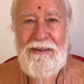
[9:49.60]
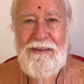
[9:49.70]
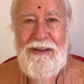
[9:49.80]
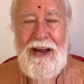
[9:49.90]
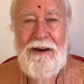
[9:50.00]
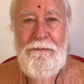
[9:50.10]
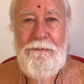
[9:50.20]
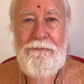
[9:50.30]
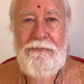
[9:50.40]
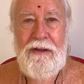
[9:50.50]

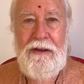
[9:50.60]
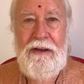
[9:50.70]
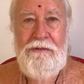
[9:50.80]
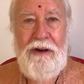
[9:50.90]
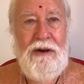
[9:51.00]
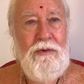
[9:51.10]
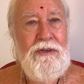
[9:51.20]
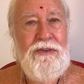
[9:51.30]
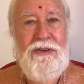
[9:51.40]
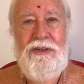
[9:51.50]
that if I
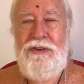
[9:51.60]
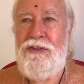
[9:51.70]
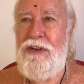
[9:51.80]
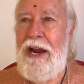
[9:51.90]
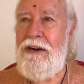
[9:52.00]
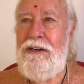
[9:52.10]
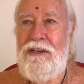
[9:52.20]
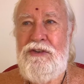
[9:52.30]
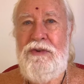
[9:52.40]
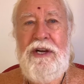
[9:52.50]
was to just stand on
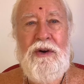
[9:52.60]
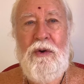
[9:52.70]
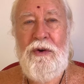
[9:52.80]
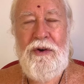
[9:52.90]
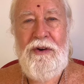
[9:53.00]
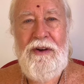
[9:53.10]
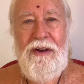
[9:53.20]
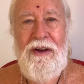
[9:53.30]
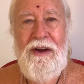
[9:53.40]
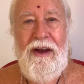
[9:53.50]
a street corner
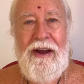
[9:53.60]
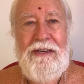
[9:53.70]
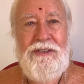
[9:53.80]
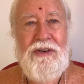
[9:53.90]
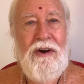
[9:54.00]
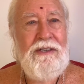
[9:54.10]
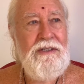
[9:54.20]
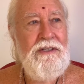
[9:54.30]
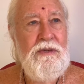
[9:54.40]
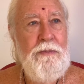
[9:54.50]
and
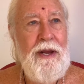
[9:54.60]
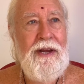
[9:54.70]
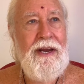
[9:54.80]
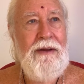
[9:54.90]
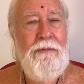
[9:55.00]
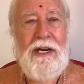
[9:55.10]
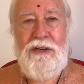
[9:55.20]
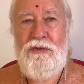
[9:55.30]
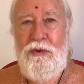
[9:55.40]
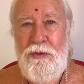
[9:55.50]
start speaking my
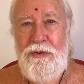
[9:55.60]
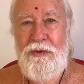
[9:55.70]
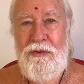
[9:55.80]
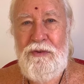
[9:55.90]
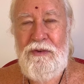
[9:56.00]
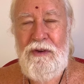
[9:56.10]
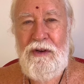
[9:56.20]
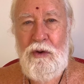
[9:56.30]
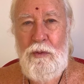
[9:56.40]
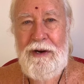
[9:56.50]
truth
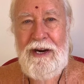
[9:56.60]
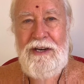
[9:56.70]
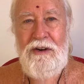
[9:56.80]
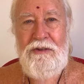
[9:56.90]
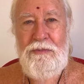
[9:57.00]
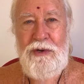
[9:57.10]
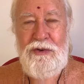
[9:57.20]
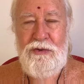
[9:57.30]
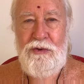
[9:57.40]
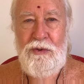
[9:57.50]
or what I know to be
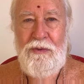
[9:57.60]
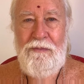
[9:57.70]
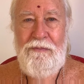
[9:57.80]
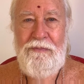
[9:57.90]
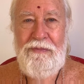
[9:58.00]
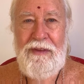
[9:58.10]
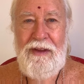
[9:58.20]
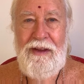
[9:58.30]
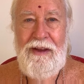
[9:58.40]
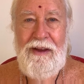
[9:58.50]
true,
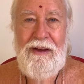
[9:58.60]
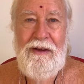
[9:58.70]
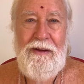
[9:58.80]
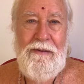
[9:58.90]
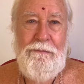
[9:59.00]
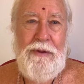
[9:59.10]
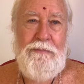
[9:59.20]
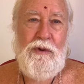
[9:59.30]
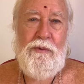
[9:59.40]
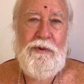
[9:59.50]

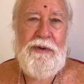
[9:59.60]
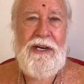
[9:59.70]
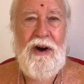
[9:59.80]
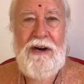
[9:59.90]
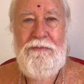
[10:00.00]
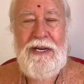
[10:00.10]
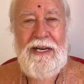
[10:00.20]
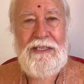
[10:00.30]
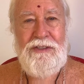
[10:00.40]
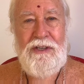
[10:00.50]
people would regard me
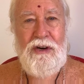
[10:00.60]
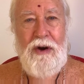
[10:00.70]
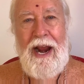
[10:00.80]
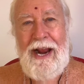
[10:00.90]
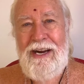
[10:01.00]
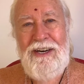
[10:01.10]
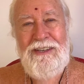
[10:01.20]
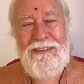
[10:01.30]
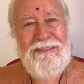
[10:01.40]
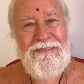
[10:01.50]
as a crank,
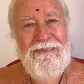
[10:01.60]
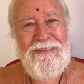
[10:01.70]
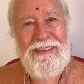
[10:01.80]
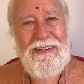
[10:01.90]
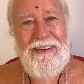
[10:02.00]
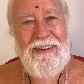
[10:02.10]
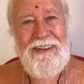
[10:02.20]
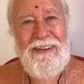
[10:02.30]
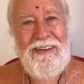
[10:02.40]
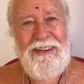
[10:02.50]

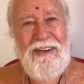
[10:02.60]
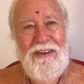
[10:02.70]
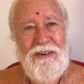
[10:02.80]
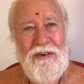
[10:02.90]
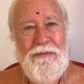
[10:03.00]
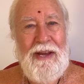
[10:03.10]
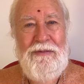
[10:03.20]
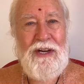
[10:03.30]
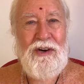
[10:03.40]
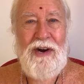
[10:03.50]
you or
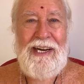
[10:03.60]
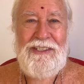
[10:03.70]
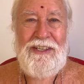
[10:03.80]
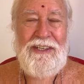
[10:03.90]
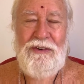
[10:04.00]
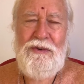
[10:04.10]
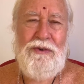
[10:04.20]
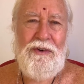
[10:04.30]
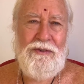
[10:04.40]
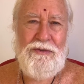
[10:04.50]
maybe crazy or who
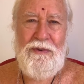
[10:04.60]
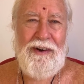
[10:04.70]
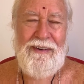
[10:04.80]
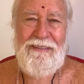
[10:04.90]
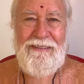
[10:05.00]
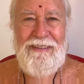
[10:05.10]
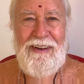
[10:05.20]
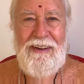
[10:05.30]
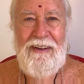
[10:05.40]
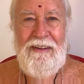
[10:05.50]
knows what.
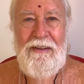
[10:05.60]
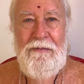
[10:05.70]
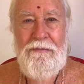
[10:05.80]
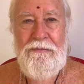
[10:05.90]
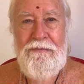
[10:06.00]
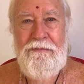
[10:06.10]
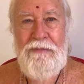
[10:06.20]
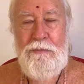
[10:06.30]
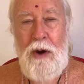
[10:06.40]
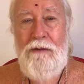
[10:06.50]

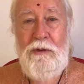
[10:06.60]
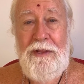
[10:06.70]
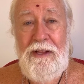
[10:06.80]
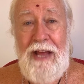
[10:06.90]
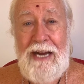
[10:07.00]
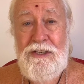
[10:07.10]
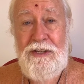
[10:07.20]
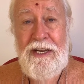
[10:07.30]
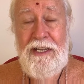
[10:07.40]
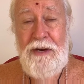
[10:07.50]
But probably the last
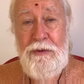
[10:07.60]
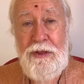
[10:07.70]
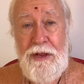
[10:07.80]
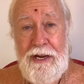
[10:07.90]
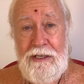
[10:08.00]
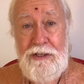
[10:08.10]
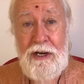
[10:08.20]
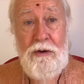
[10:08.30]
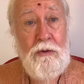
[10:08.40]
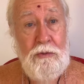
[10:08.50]
thing they would think is
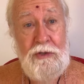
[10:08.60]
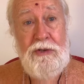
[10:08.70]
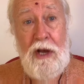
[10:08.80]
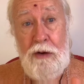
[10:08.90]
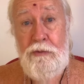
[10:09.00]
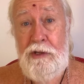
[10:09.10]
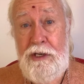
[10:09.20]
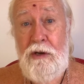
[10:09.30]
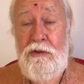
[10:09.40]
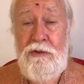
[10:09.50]
that, oh, this guy really
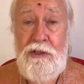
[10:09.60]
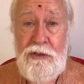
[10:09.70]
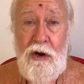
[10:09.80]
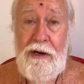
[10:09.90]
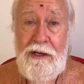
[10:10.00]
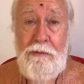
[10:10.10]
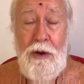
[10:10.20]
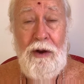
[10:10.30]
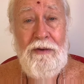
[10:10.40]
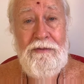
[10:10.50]
knows what he's talking
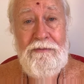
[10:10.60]
about.